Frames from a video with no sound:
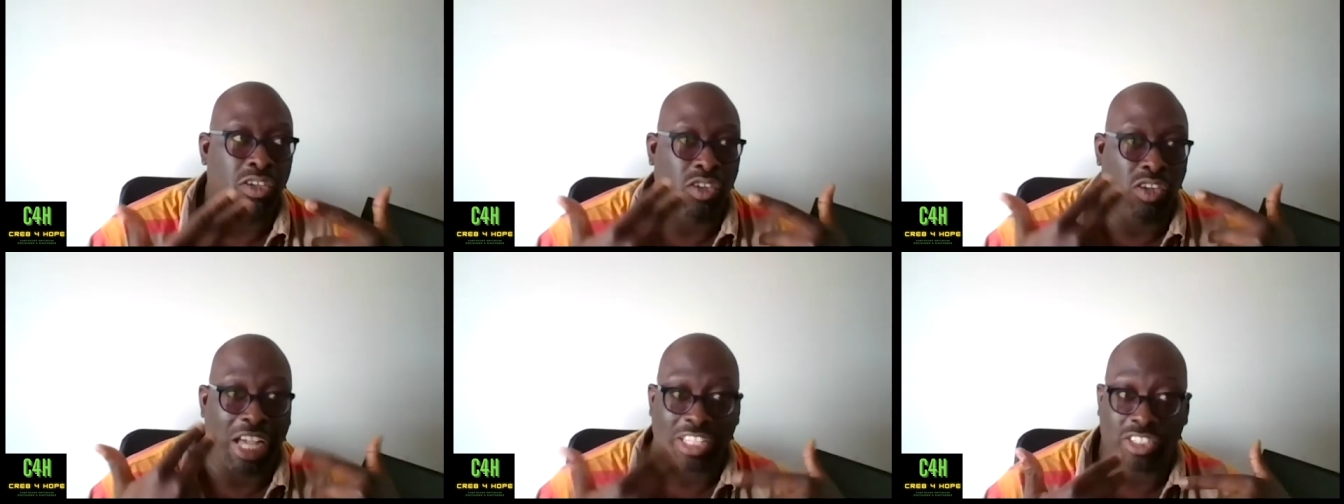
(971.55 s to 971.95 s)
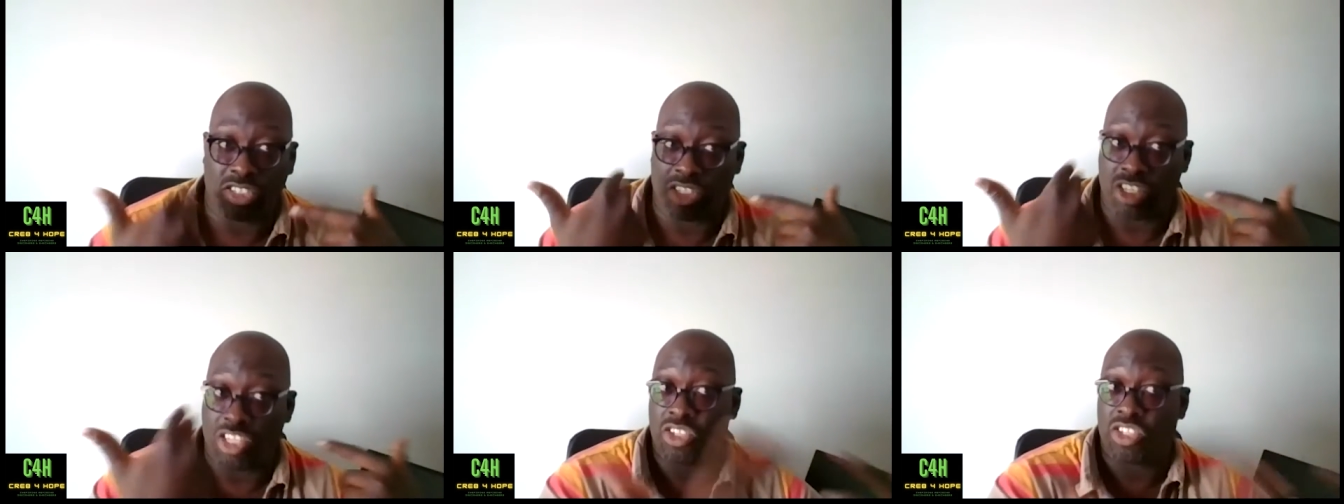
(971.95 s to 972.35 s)
you'd like
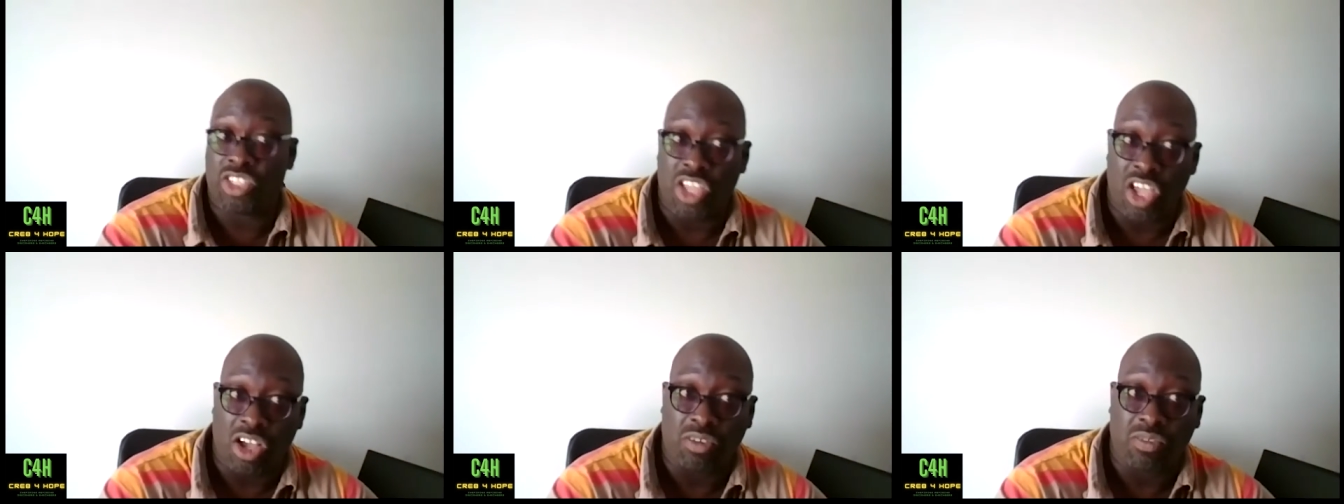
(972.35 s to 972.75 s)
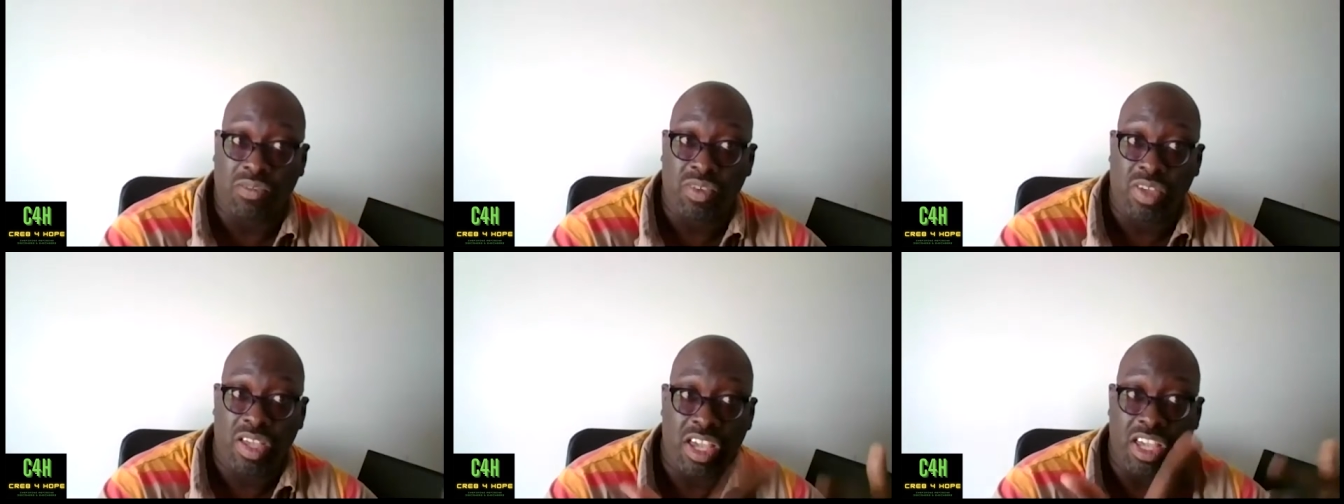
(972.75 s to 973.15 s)
to see
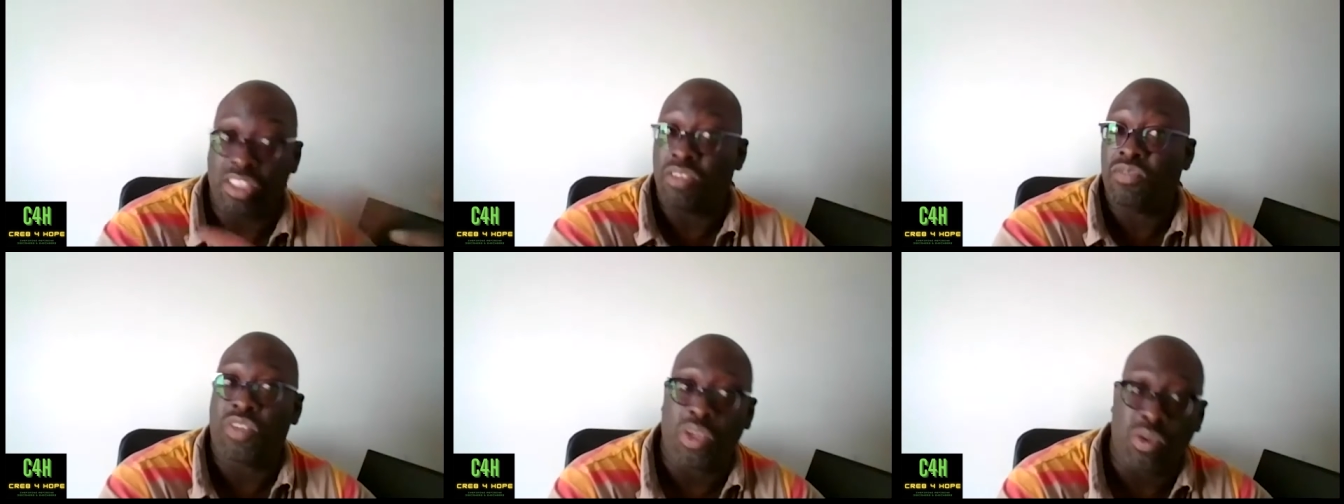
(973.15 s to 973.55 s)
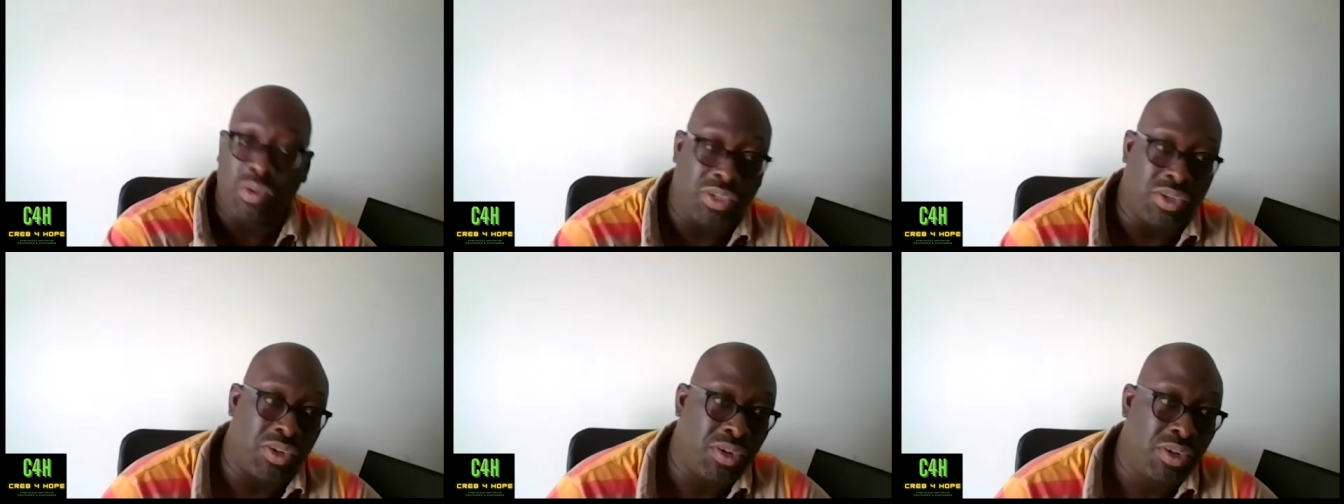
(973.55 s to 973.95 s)
yourself in the
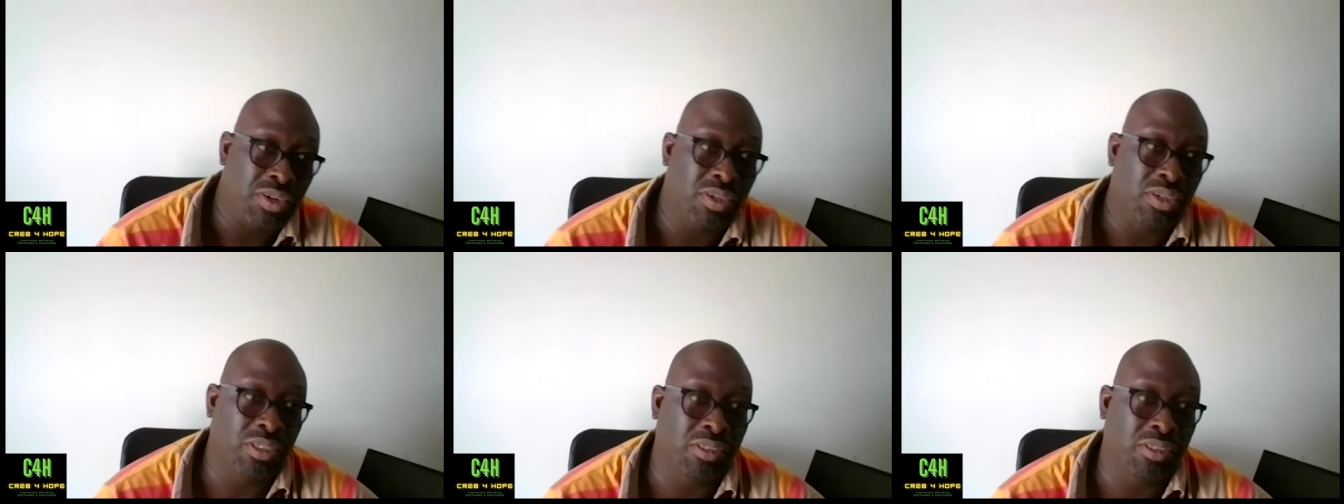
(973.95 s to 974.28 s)
future?